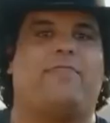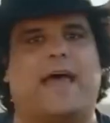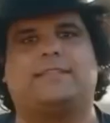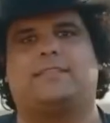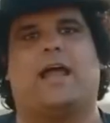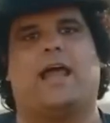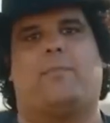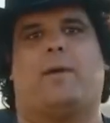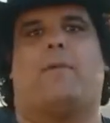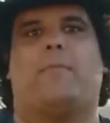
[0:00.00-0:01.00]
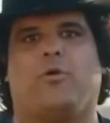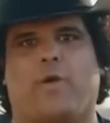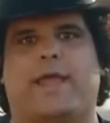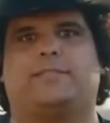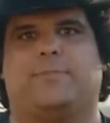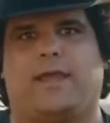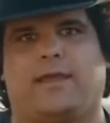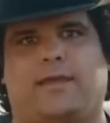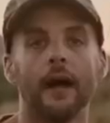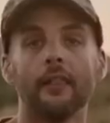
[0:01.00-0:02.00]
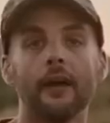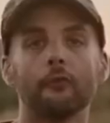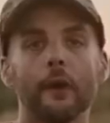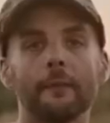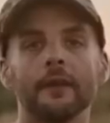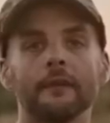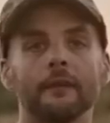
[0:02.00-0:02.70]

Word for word: That's not how my mama raised me. I love women.